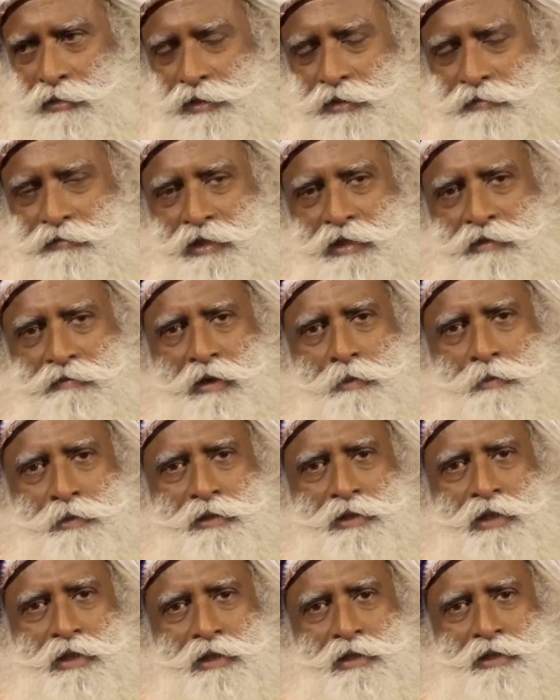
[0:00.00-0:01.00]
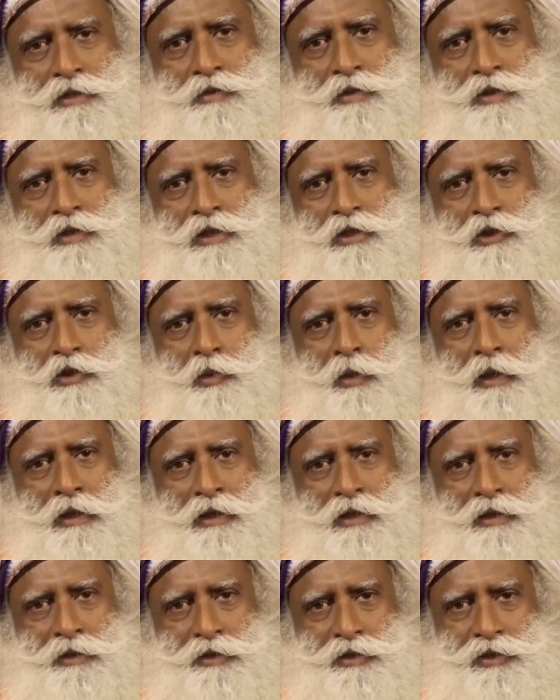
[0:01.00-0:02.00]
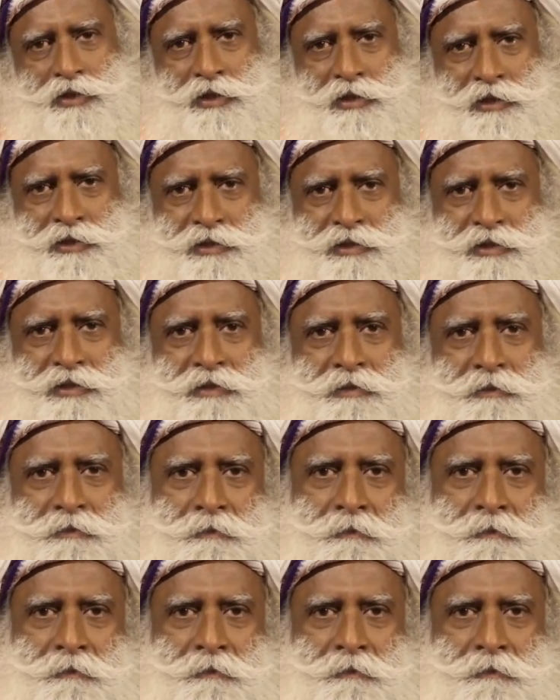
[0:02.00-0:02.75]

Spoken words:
75% is within 20 districts.